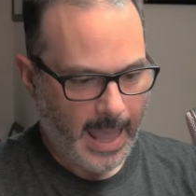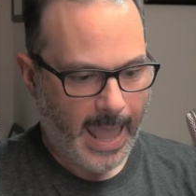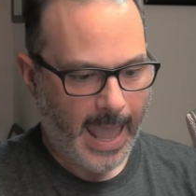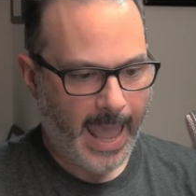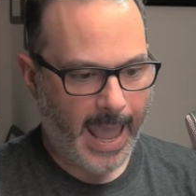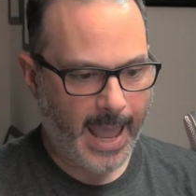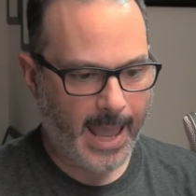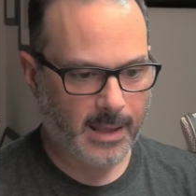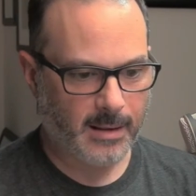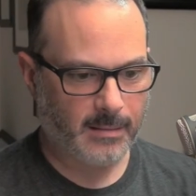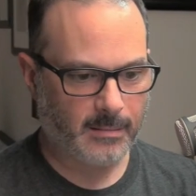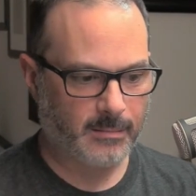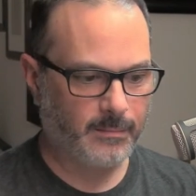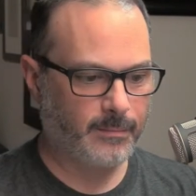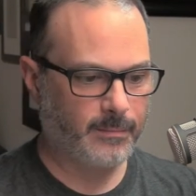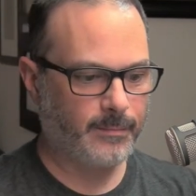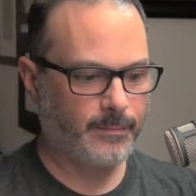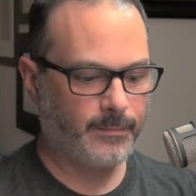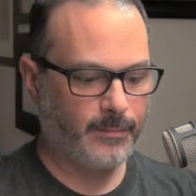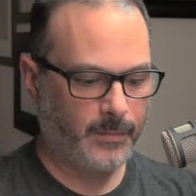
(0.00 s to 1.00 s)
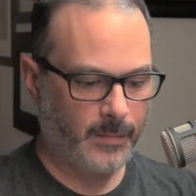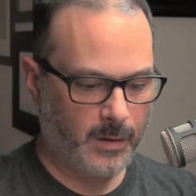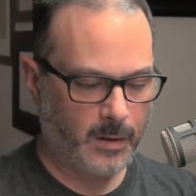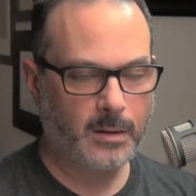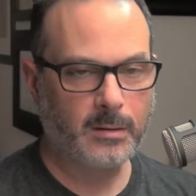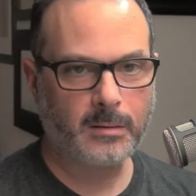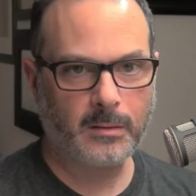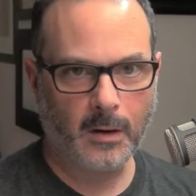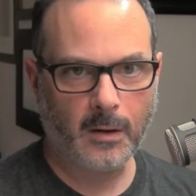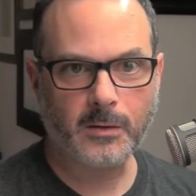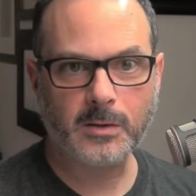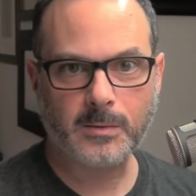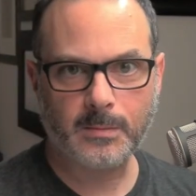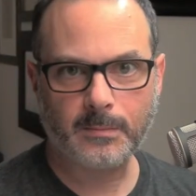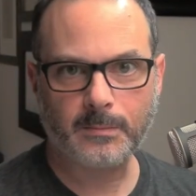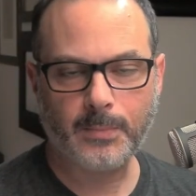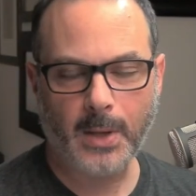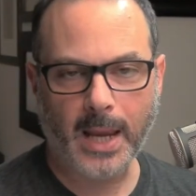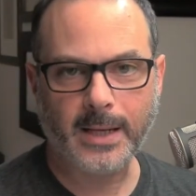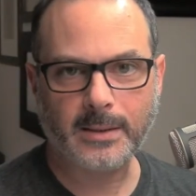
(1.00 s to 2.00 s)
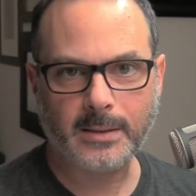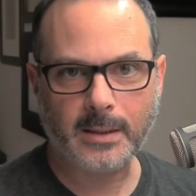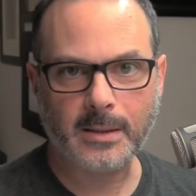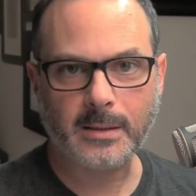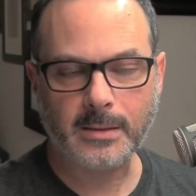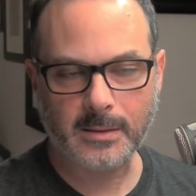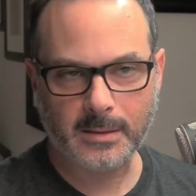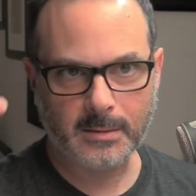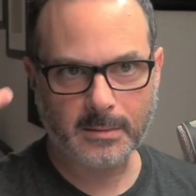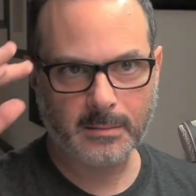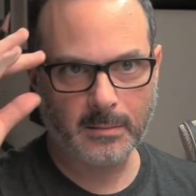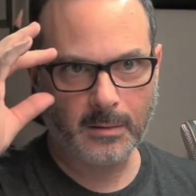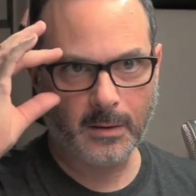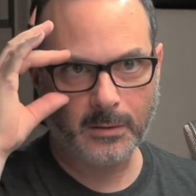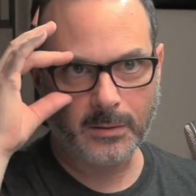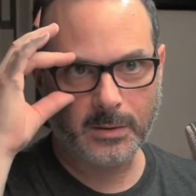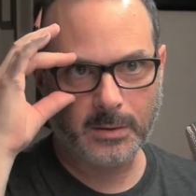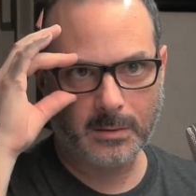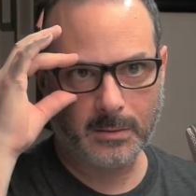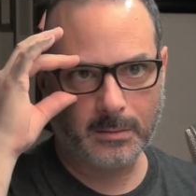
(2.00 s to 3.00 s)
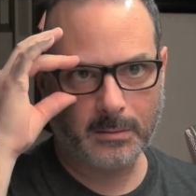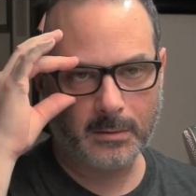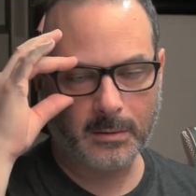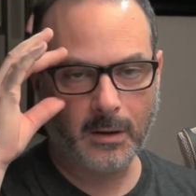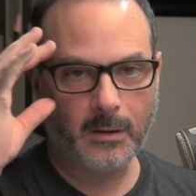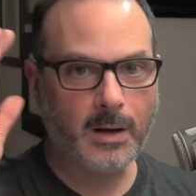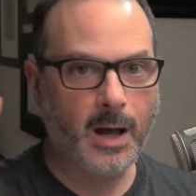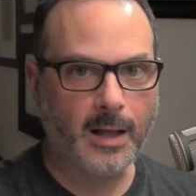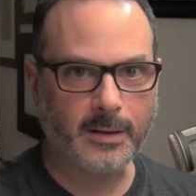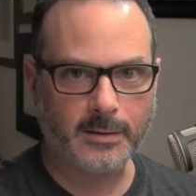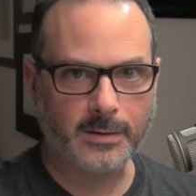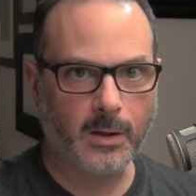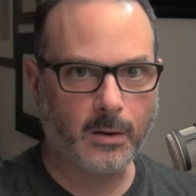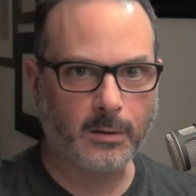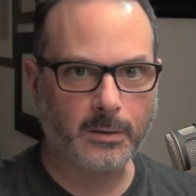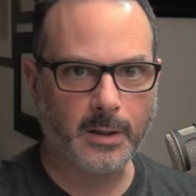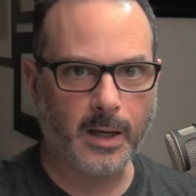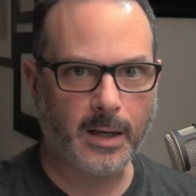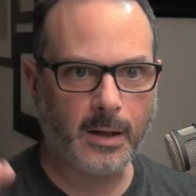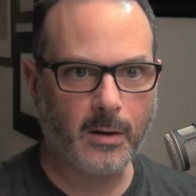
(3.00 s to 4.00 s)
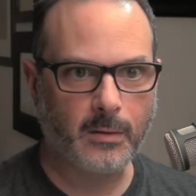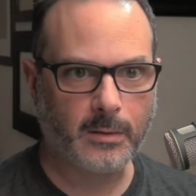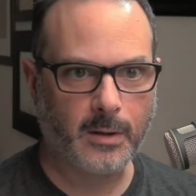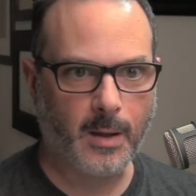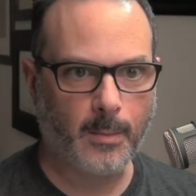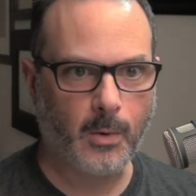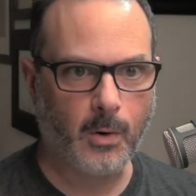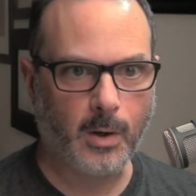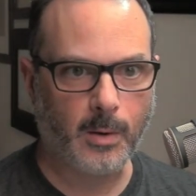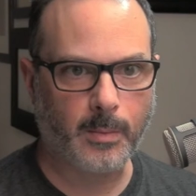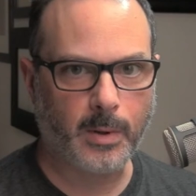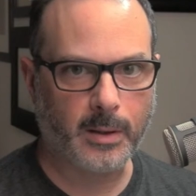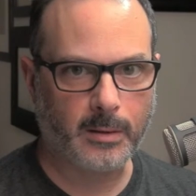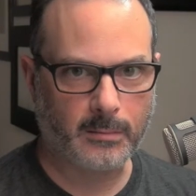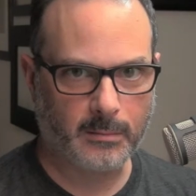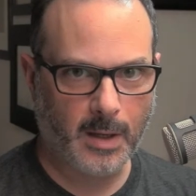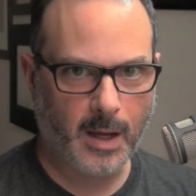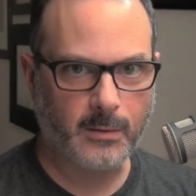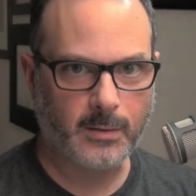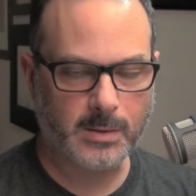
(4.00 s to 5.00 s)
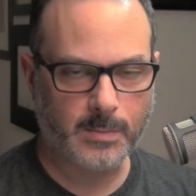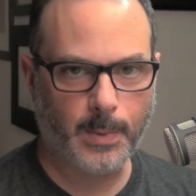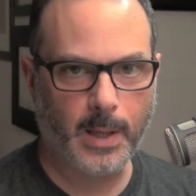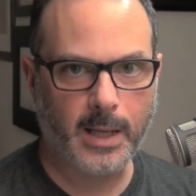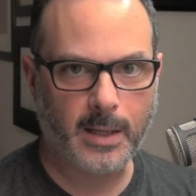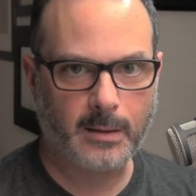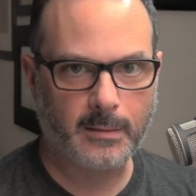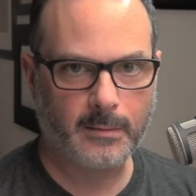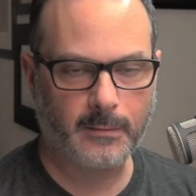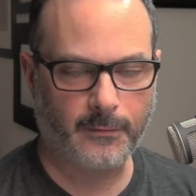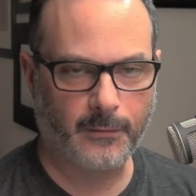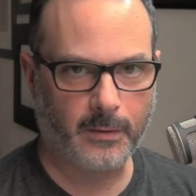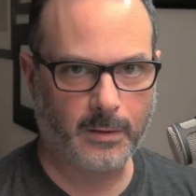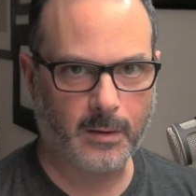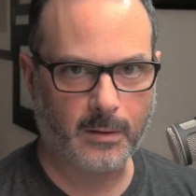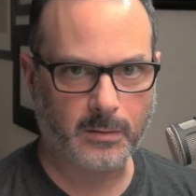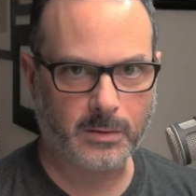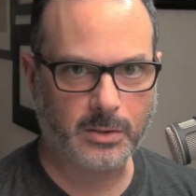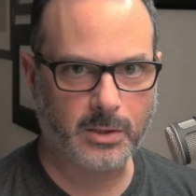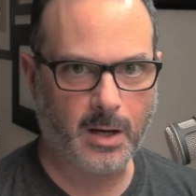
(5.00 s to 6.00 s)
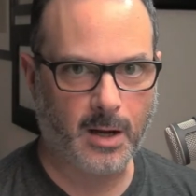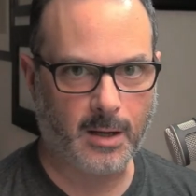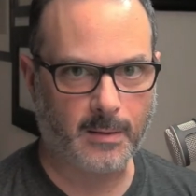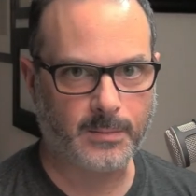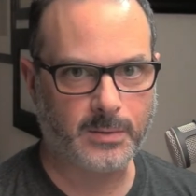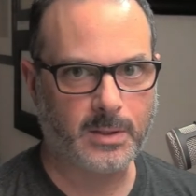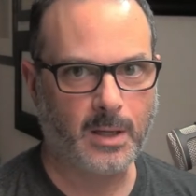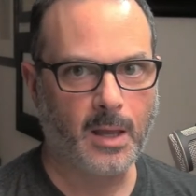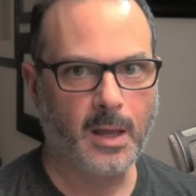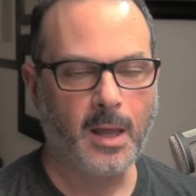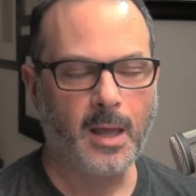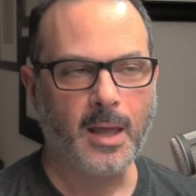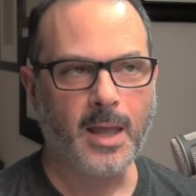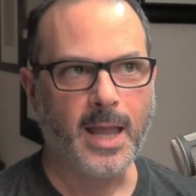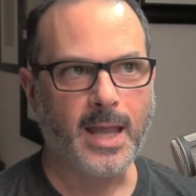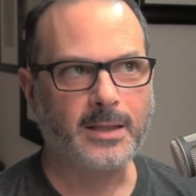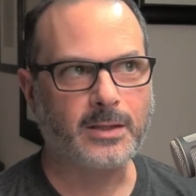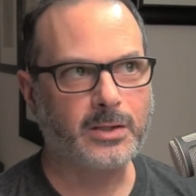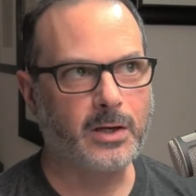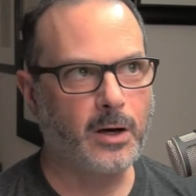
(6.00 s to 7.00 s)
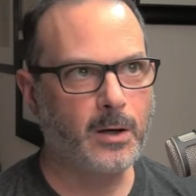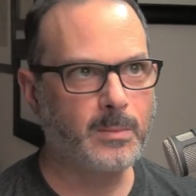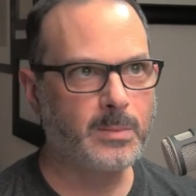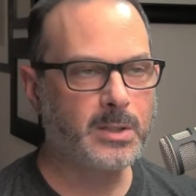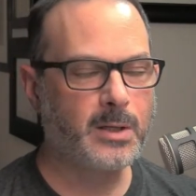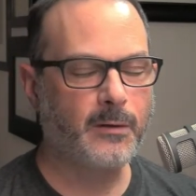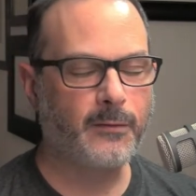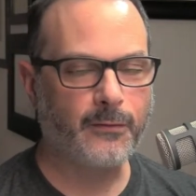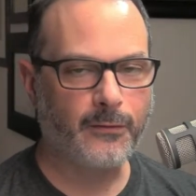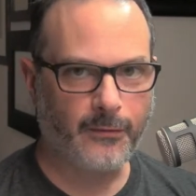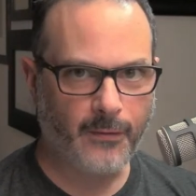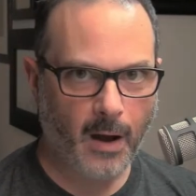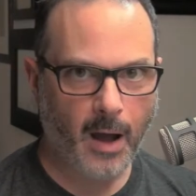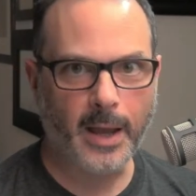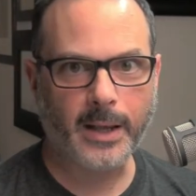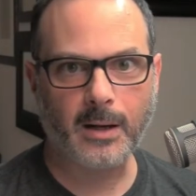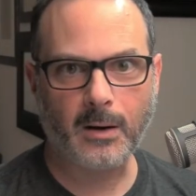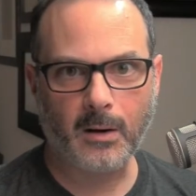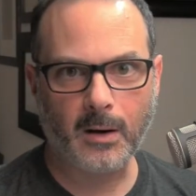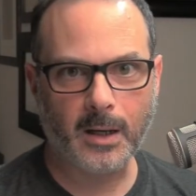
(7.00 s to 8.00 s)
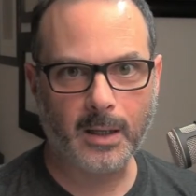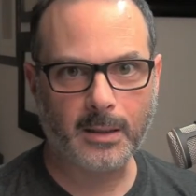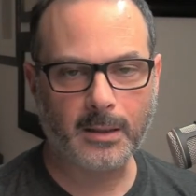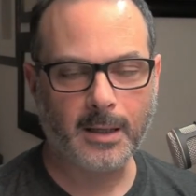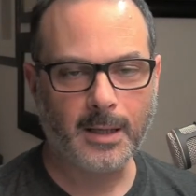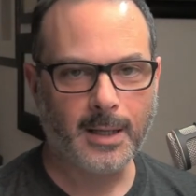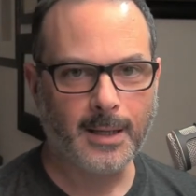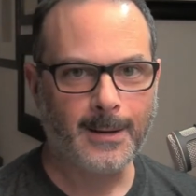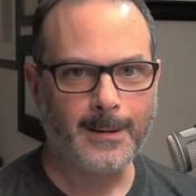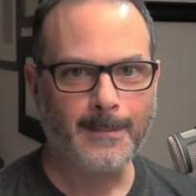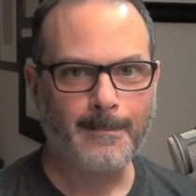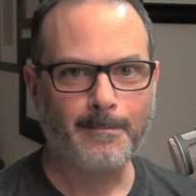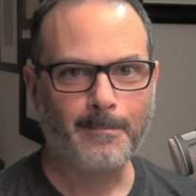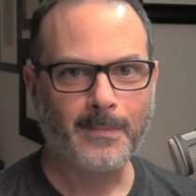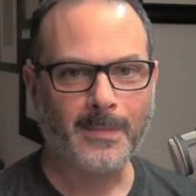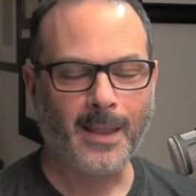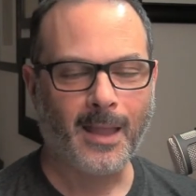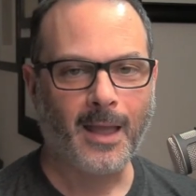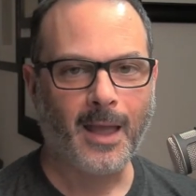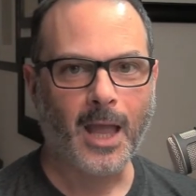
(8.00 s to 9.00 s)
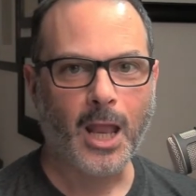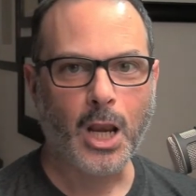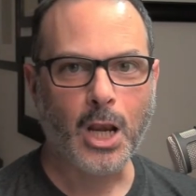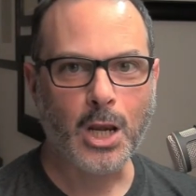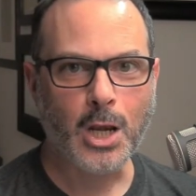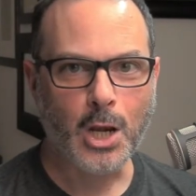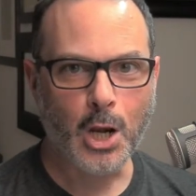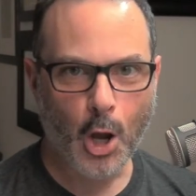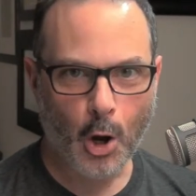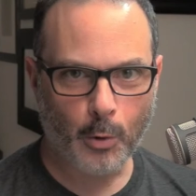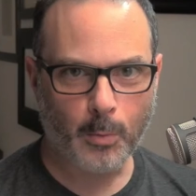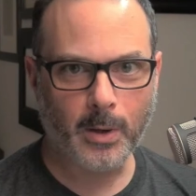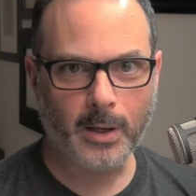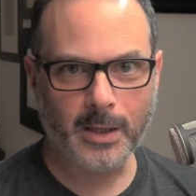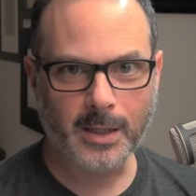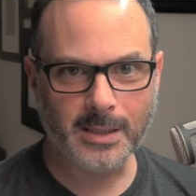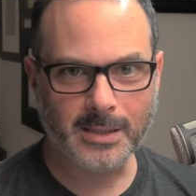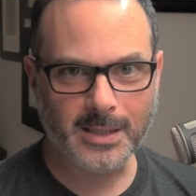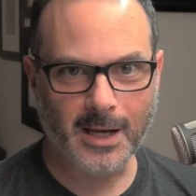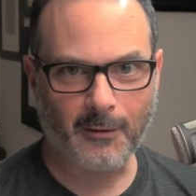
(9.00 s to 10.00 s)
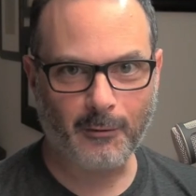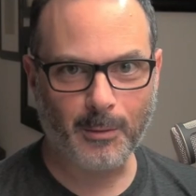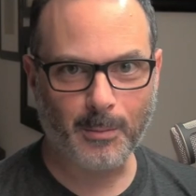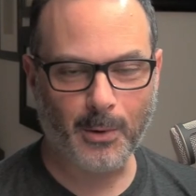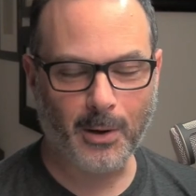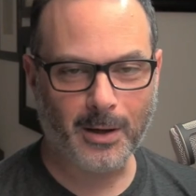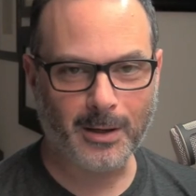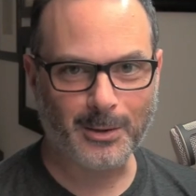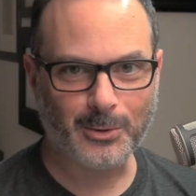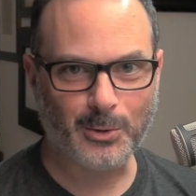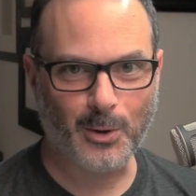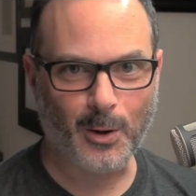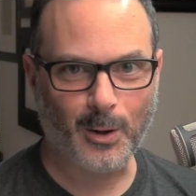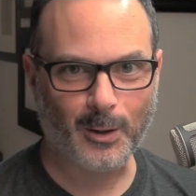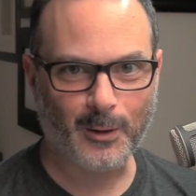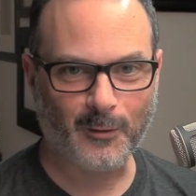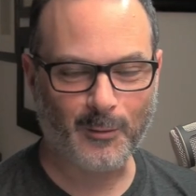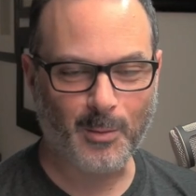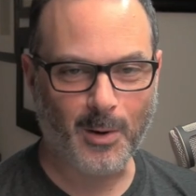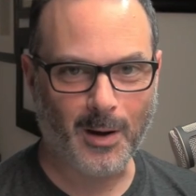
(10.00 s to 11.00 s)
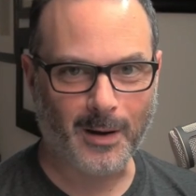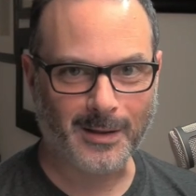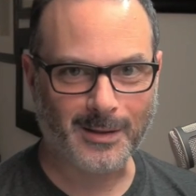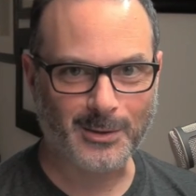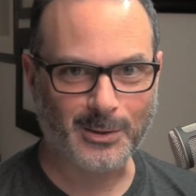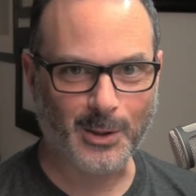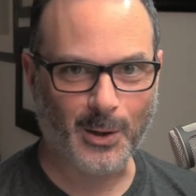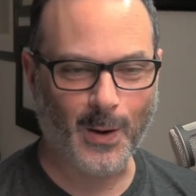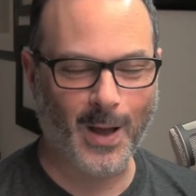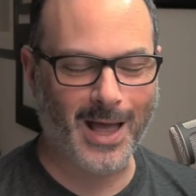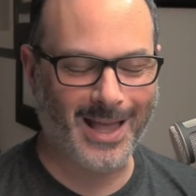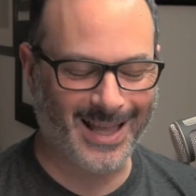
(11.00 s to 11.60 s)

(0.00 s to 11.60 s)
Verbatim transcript: and th- those paintings, those they're not sold. I own them all, but I was paid for those jobs. In terms of fine art, nobody has ever bought a drawing of mine, so.